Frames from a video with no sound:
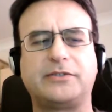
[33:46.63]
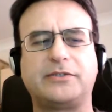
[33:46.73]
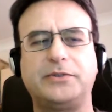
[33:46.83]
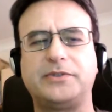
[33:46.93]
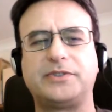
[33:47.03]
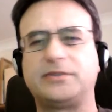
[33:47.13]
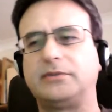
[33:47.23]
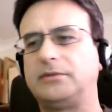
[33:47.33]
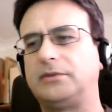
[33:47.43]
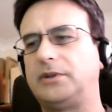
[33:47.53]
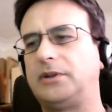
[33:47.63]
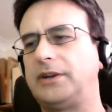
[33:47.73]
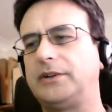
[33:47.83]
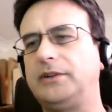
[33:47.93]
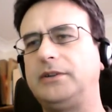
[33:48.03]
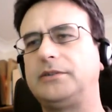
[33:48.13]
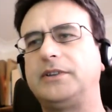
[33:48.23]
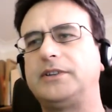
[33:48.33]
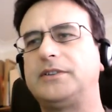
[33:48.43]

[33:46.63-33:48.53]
confused. He said, oh, no.